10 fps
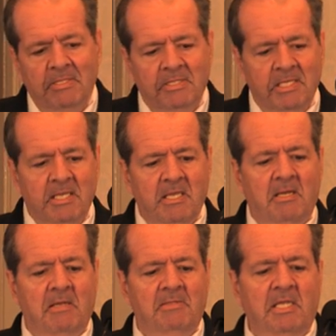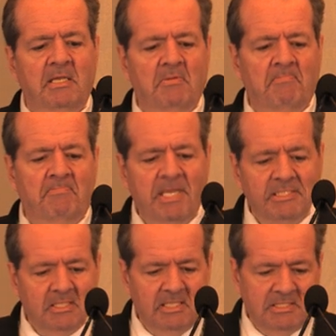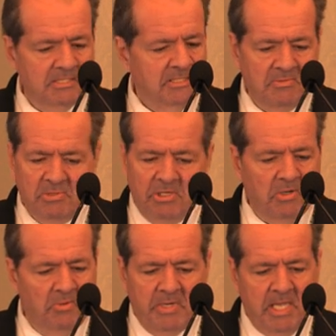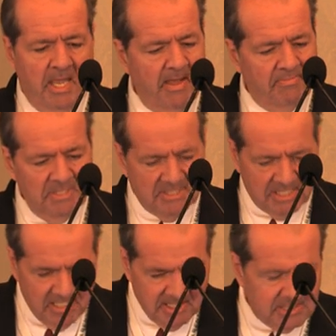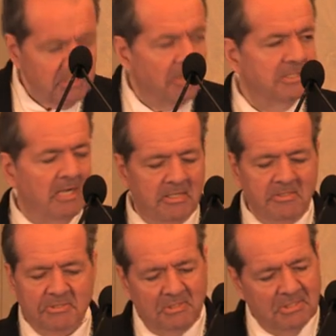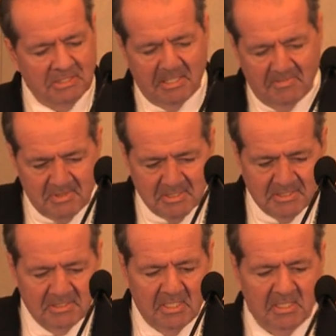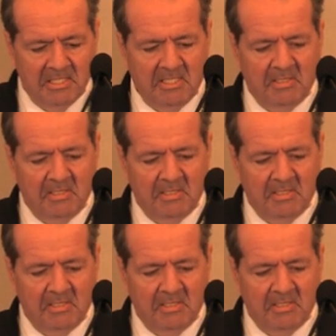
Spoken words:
They basically said, look, we have these kids, our doctors are just giving us the